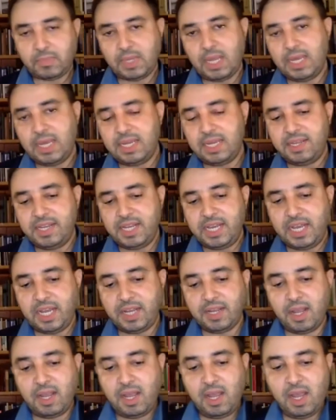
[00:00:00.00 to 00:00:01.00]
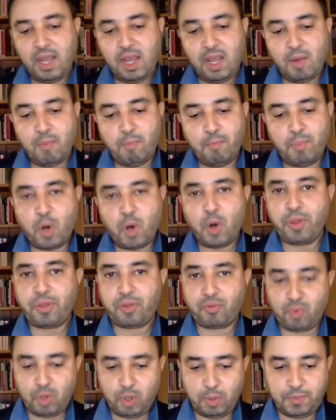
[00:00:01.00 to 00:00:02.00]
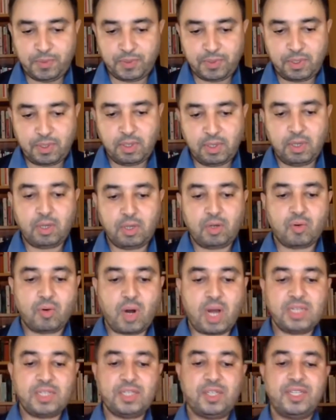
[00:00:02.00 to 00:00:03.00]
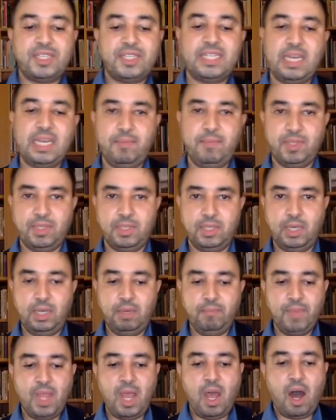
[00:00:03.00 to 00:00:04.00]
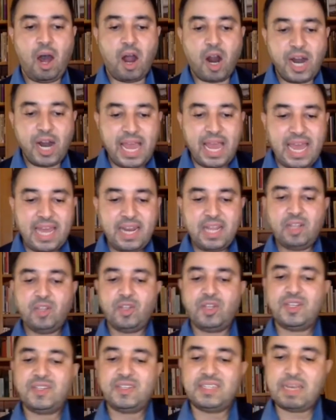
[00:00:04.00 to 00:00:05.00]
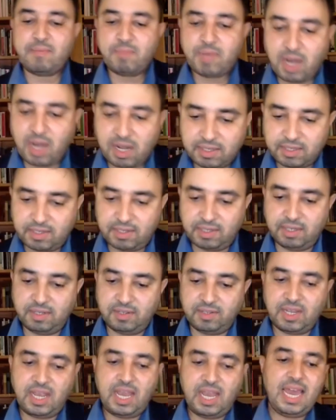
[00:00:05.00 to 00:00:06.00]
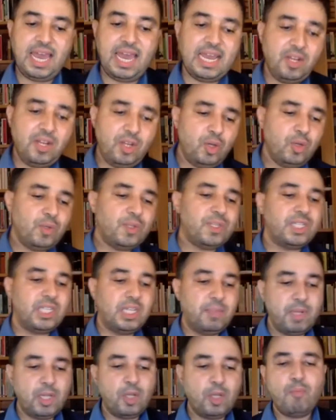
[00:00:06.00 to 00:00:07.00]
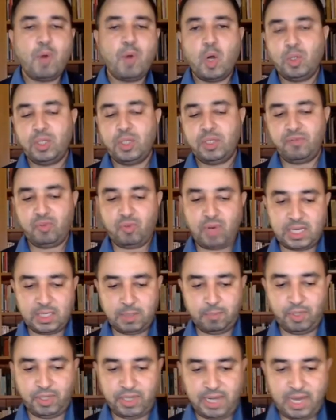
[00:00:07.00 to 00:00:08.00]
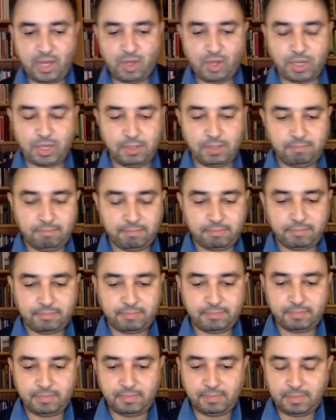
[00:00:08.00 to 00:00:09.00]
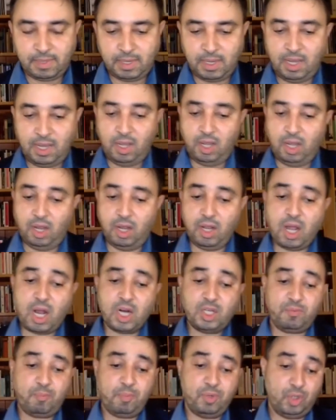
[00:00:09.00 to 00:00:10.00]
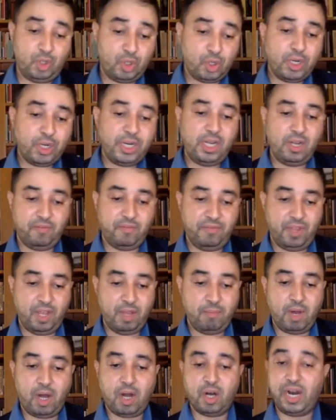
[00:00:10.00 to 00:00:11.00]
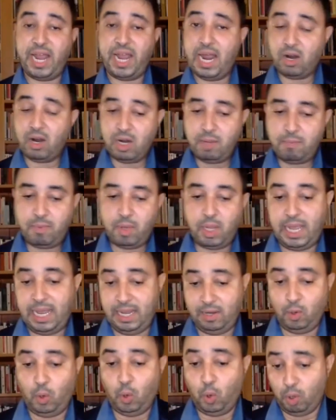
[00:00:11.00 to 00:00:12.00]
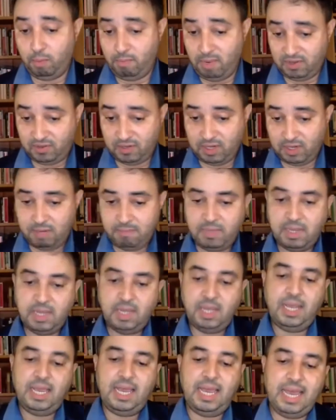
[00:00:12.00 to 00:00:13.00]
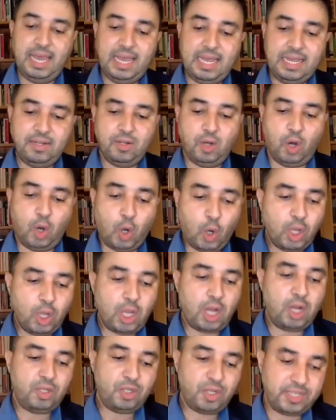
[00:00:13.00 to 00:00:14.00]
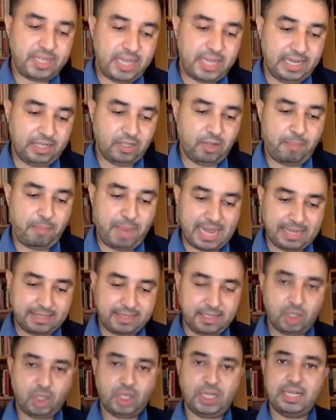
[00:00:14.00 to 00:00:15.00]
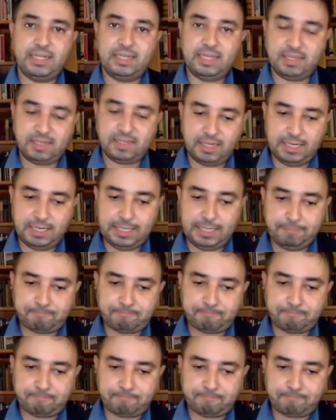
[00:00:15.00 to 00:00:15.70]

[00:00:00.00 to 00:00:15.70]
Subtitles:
Indeed, both groups cross the same sea, are headed to the same continent, and use similar modes of transportation. A large majority of them are Arab and or Muslim, and all undertake the passage clandestinely.